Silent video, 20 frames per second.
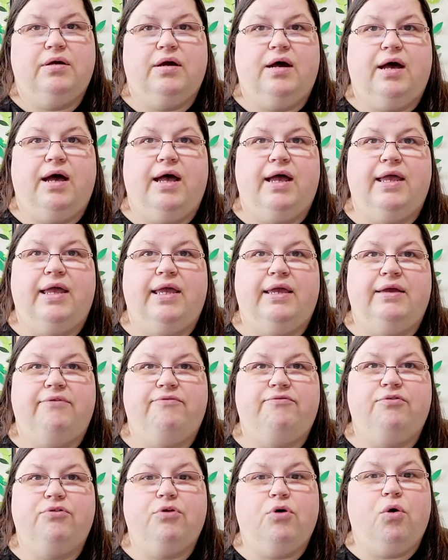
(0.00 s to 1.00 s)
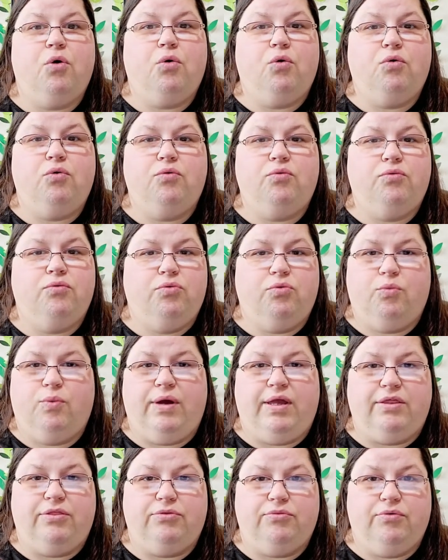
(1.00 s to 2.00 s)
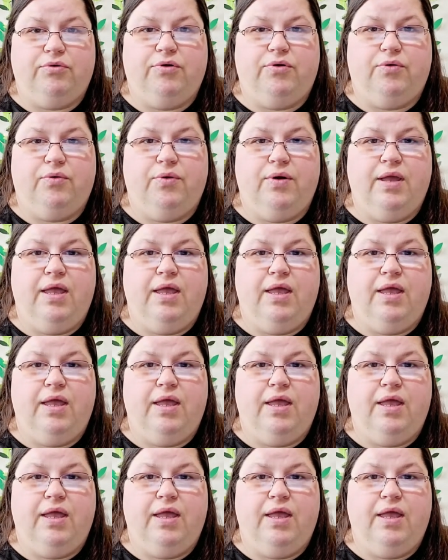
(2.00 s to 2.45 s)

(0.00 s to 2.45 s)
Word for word: I for the whole way through.